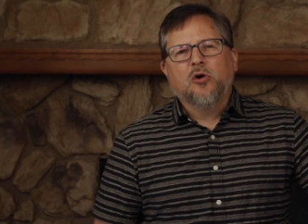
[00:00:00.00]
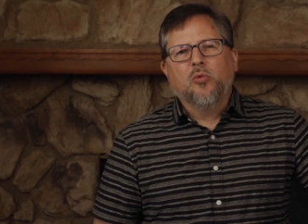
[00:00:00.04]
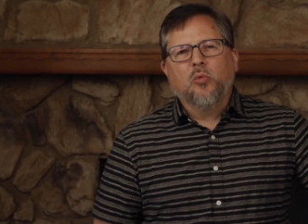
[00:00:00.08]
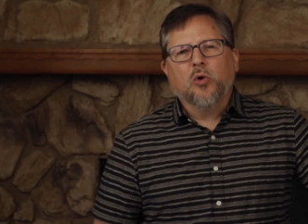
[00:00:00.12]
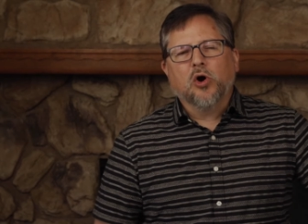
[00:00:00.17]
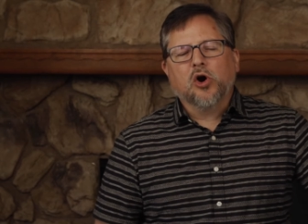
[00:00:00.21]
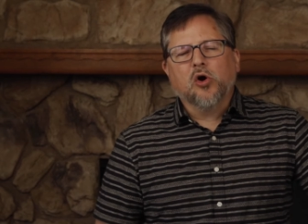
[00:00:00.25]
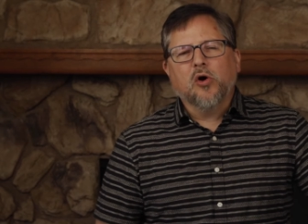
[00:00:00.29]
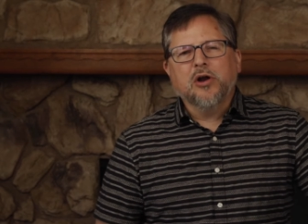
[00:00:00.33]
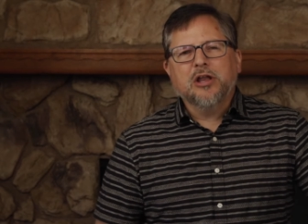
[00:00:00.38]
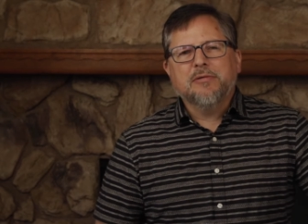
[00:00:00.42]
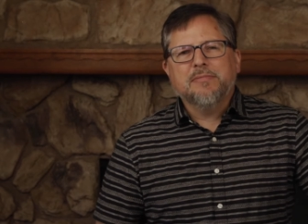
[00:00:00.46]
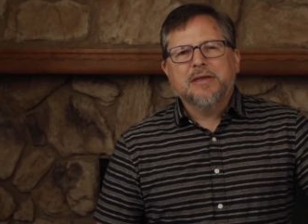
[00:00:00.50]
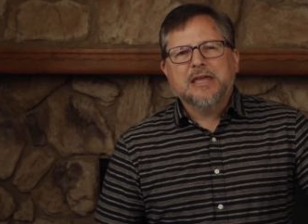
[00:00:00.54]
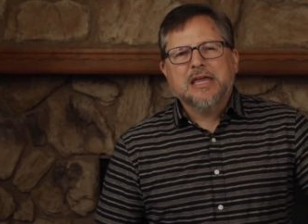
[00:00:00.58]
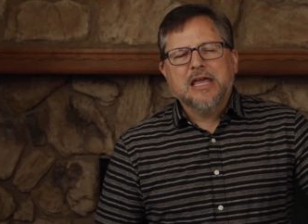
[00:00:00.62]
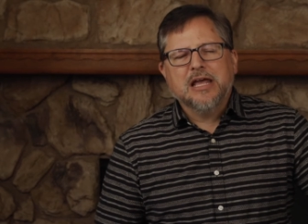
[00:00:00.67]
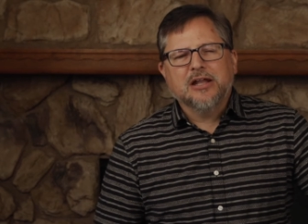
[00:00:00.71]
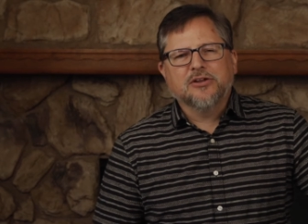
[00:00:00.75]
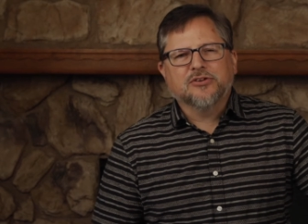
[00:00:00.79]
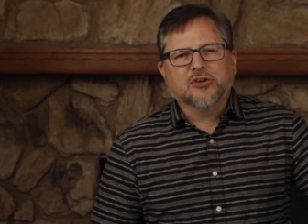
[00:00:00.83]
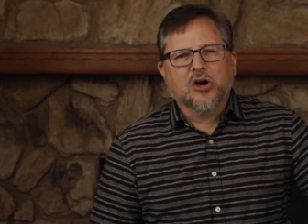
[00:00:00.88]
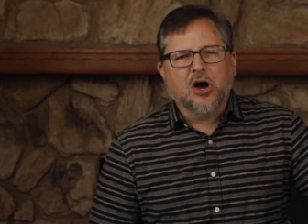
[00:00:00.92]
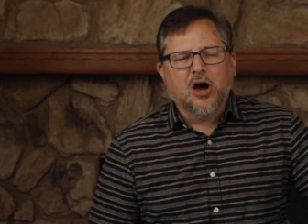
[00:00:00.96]
we're going to
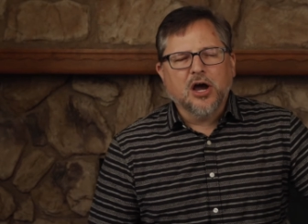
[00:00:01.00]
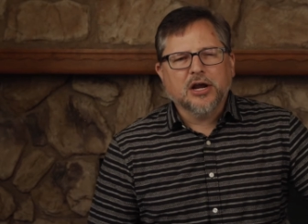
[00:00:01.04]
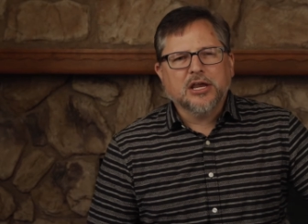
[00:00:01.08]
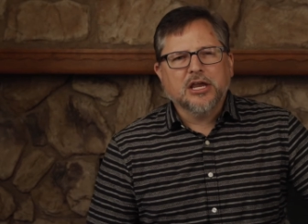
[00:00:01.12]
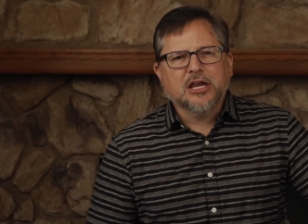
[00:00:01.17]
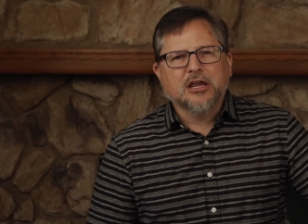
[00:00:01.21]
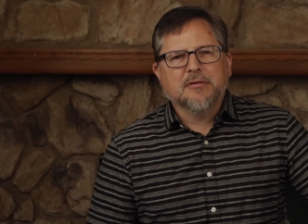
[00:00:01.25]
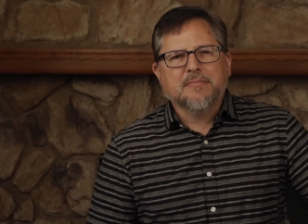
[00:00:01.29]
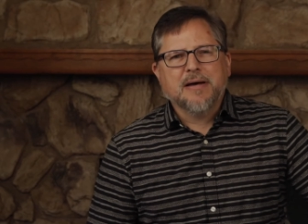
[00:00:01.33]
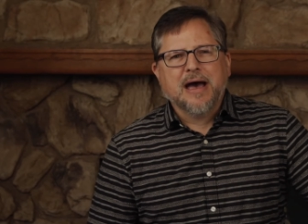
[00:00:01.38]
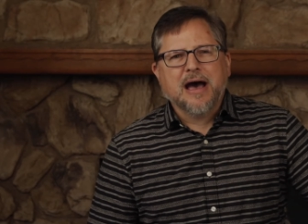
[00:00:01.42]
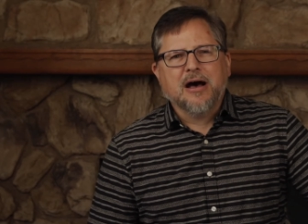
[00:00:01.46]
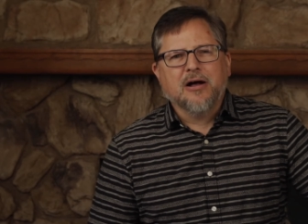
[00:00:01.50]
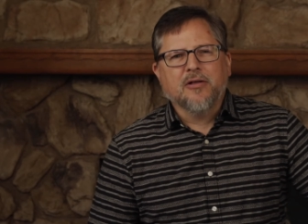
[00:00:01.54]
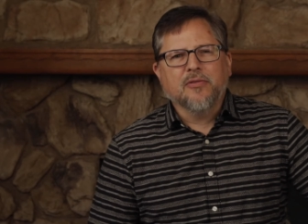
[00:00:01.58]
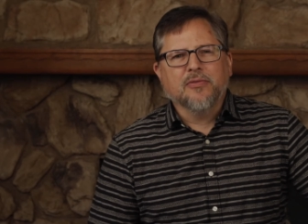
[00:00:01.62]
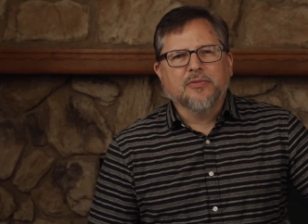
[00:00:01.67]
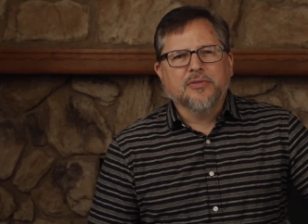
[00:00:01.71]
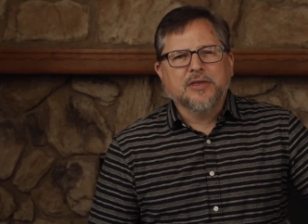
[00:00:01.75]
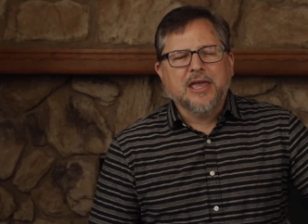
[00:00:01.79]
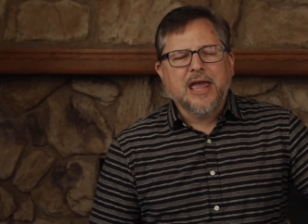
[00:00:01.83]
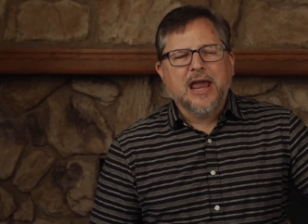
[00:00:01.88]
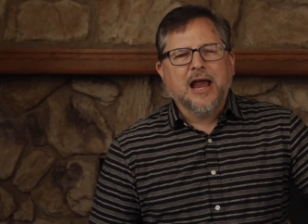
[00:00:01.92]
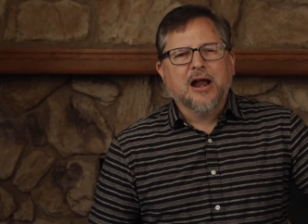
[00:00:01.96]
begin talking
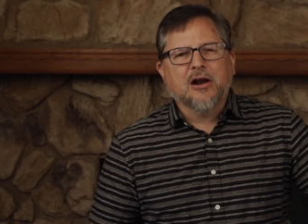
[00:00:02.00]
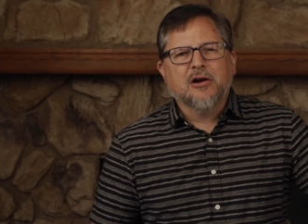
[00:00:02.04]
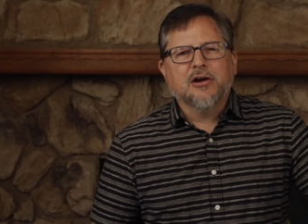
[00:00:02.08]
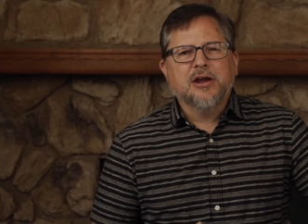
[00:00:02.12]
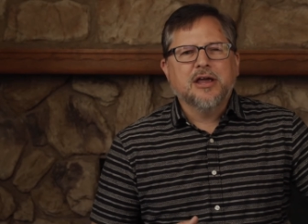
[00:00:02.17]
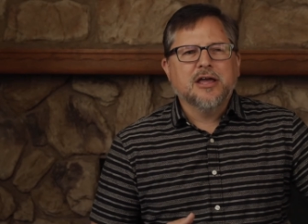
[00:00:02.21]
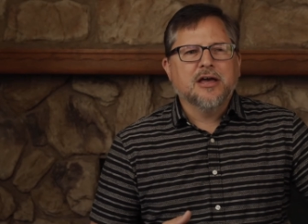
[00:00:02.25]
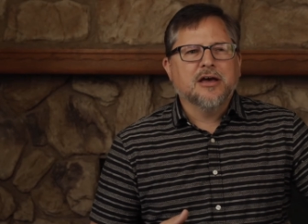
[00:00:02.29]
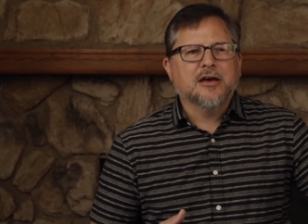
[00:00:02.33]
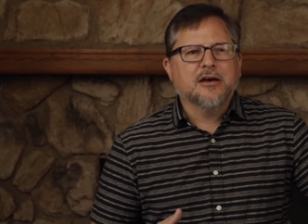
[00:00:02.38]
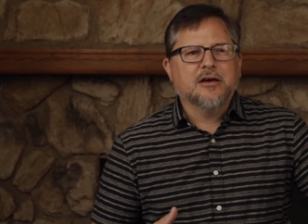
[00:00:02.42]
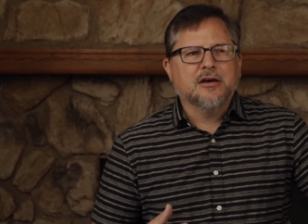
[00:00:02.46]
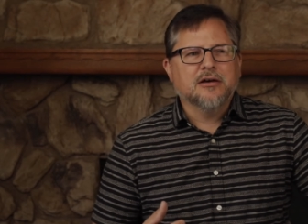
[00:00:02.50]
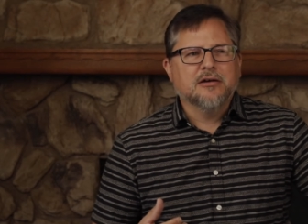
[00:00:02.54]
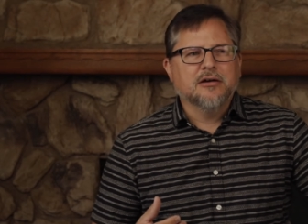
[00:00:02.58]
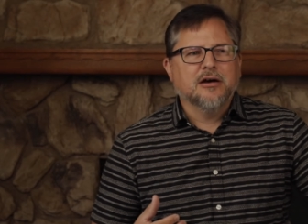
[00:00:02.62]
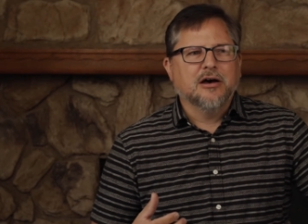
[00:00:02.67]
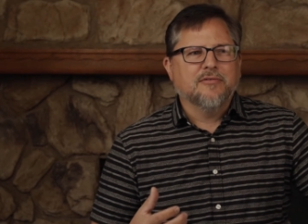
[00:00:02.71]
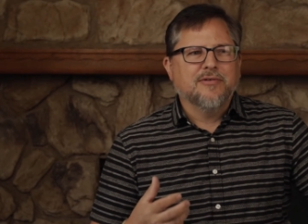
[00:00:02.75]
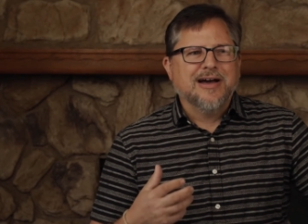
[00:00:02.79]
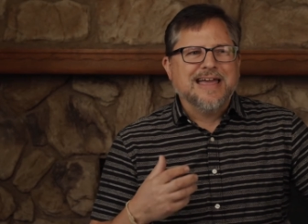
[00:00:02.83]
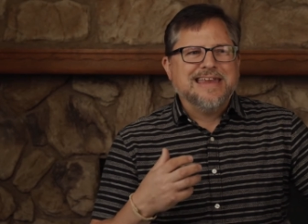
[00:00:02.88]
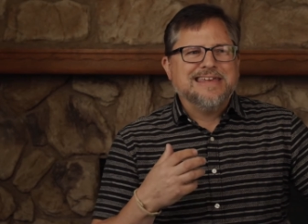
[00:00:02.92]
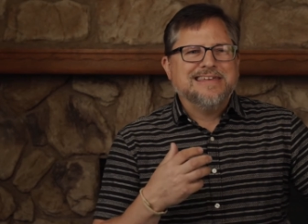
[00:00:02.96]
about the area
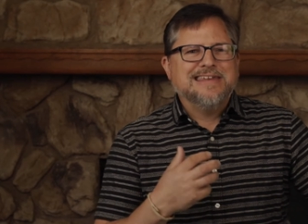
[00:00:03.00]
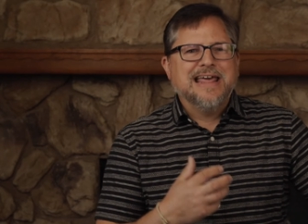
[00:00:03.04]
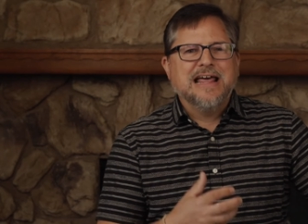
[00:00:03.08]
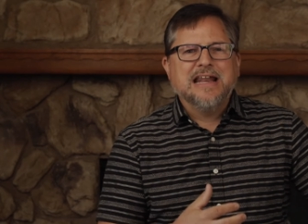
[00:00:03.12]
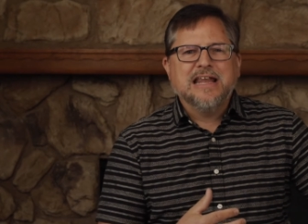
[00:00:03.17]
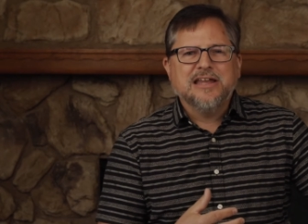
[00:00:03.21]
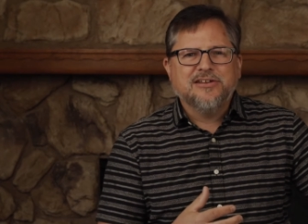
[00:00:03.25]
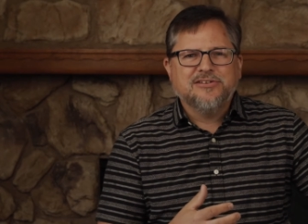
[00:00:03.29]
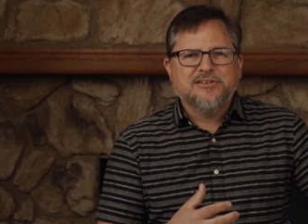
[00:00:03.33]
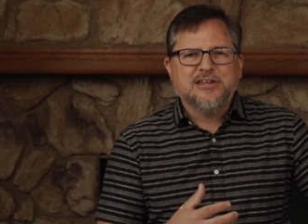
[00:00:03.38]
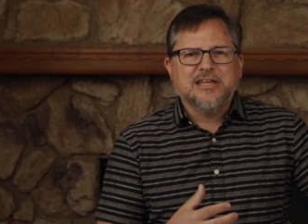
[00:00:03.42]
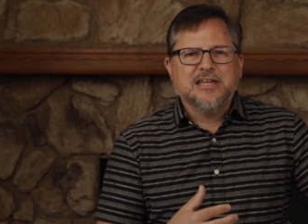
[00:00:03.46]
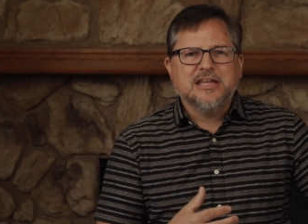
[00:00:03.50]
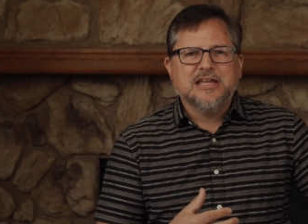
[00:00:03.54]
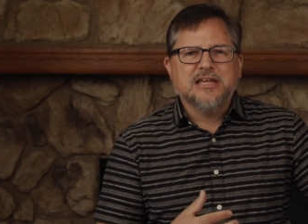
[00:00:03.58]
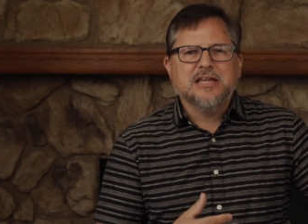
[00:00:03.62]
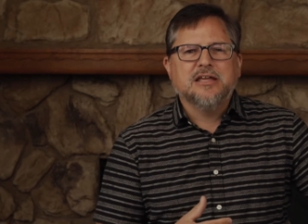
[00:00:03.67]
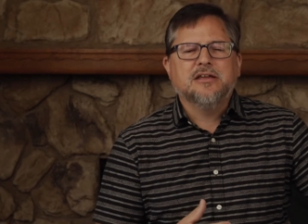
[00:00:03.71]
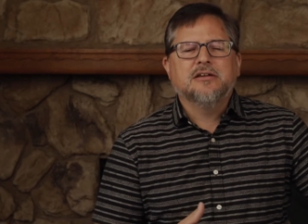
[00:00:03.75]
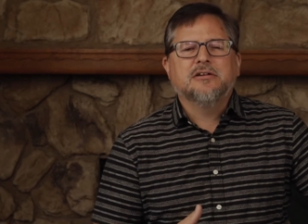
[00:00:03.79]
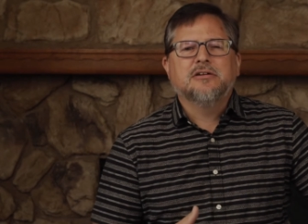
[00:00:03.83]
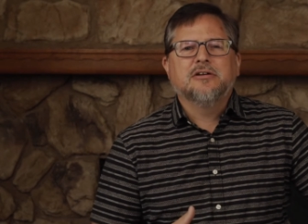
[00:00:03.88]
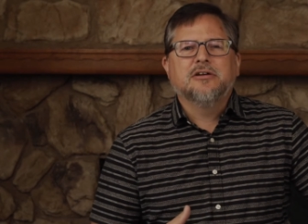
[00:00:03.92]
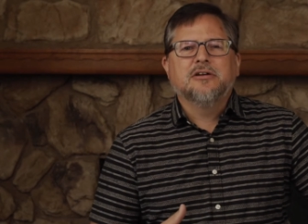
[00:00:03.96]
of
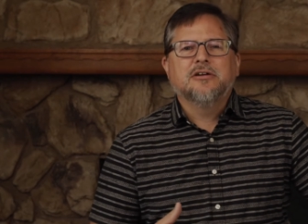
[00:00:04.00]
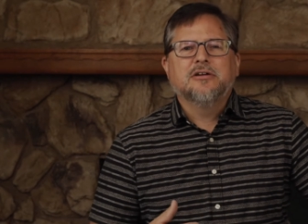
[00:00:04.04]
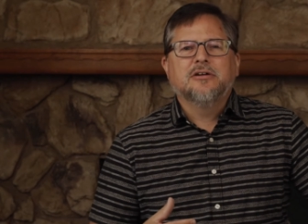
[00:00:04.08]
identity.